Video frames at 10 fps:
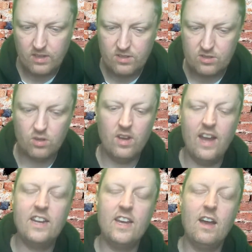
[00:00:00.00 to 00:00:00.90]
So
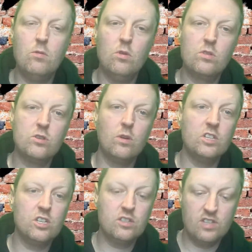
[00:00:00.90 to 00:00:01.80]
Eddie Howe also
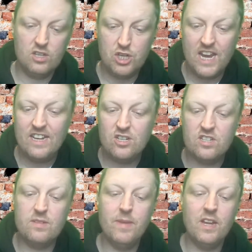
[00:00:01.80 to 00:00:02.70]
on the
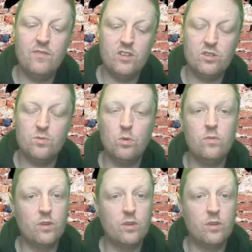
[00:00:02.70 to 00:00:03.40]
changes he made versus Wolves.